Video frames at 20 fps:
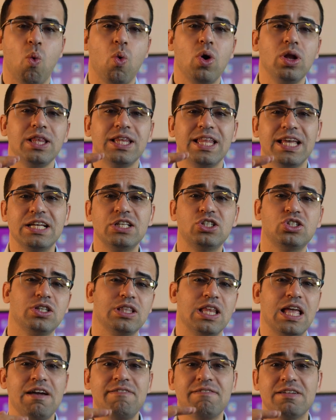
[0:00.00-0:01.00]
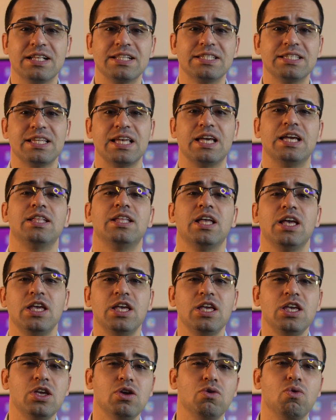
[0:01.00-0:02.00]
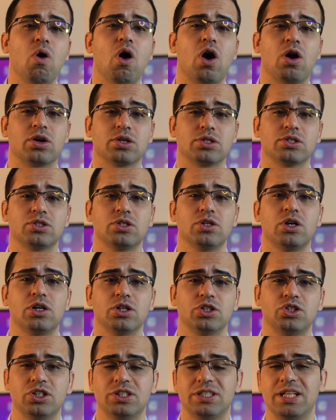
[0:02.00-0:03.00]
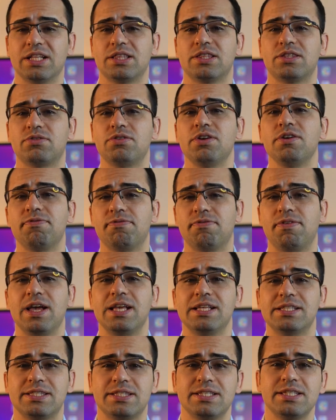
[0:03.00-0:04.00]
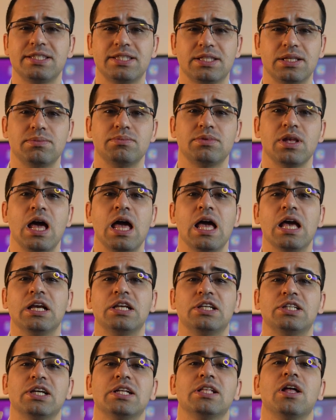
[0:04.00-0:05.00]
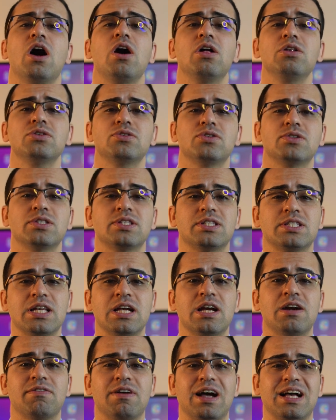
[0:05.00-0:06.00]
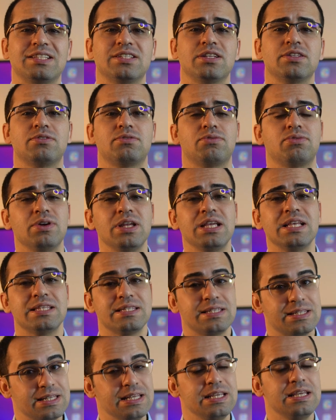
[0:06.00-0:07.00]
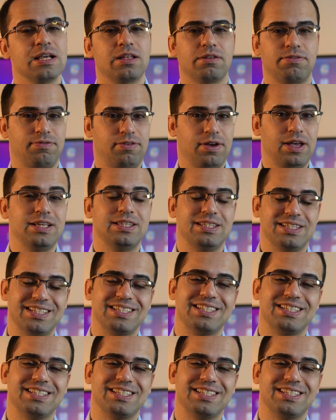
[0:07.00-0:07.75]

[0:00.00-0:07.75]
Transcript: Voltage levels in the EU are such that three-phase systems can also serve as a three single-phase